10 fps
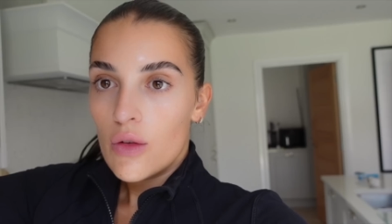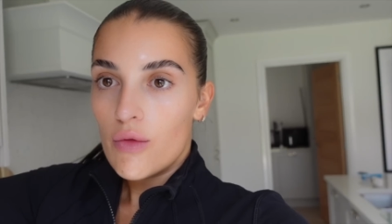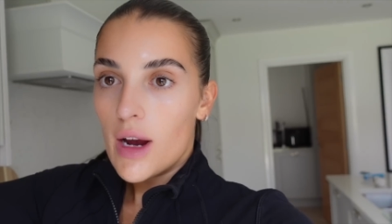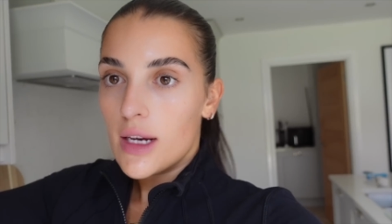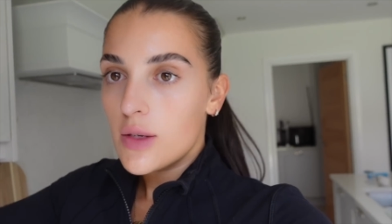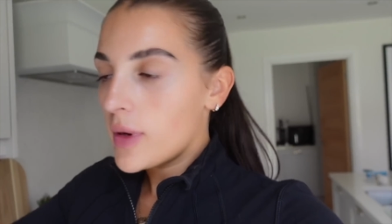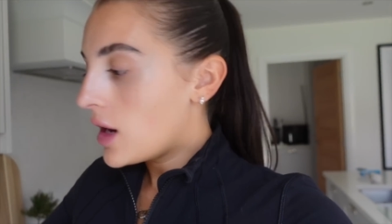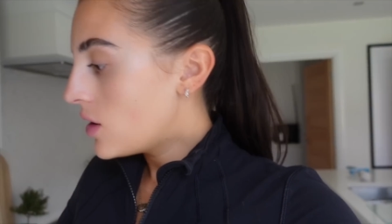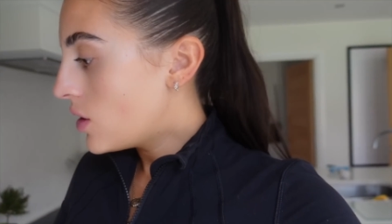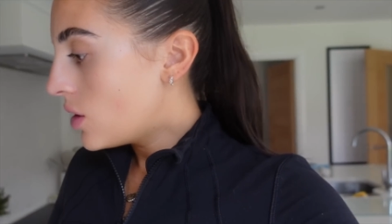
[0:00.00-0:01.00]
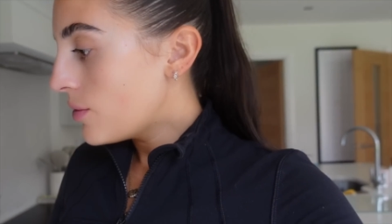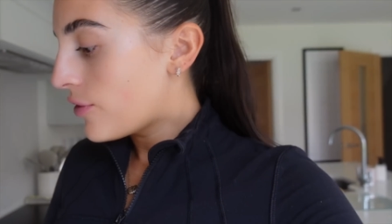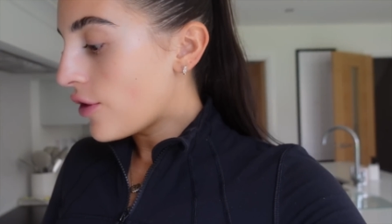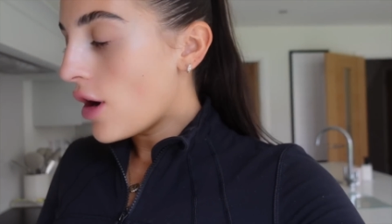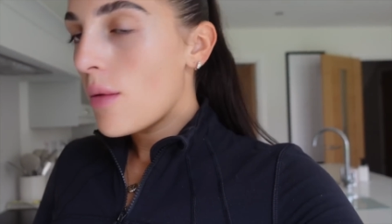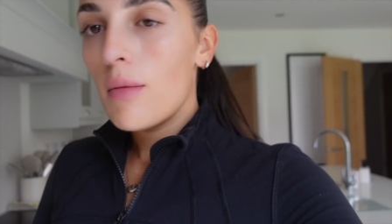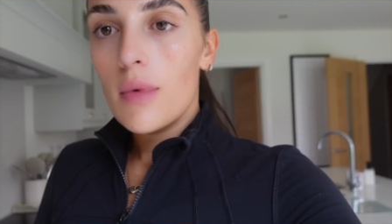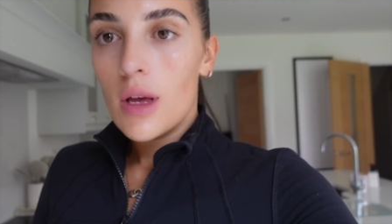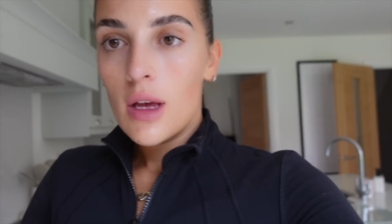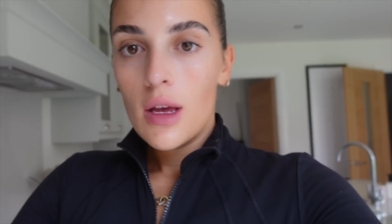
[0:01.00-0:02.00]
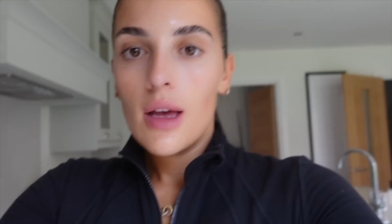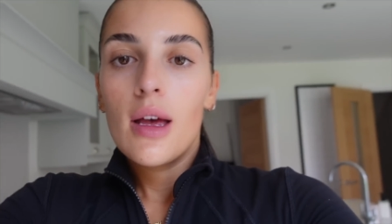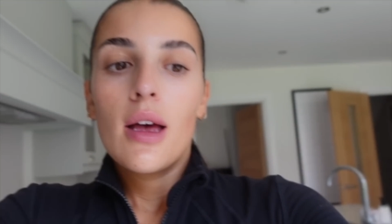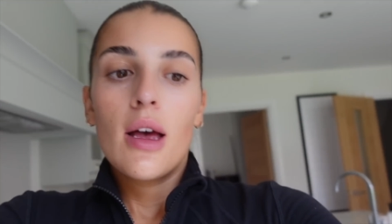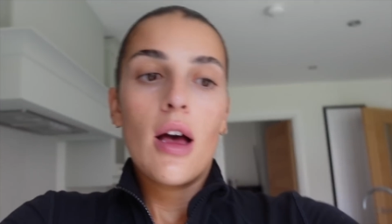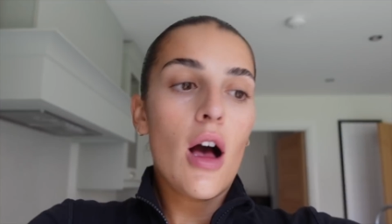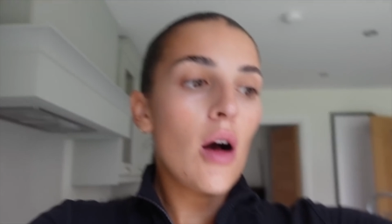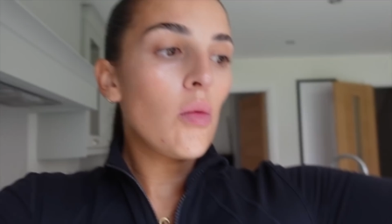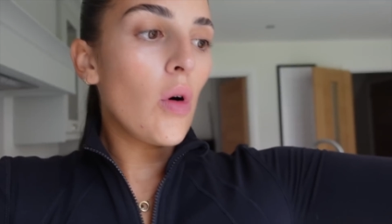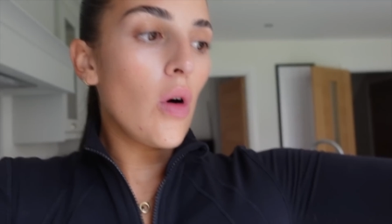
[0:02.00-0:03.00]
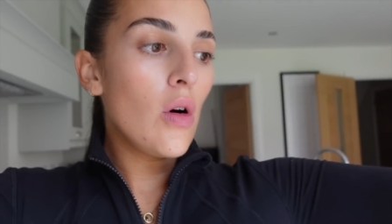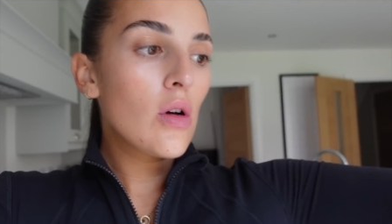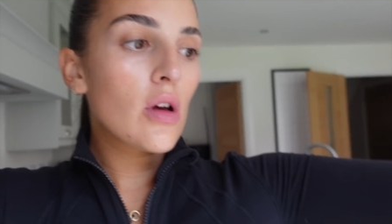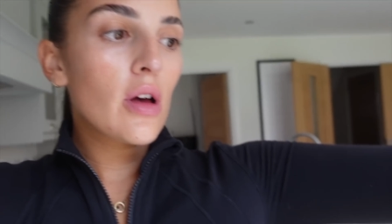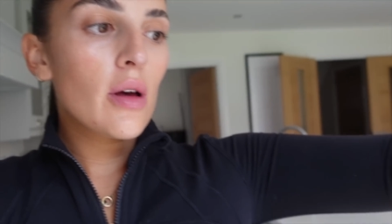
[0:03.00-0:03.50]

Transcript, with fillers: Right, we are home from our walk.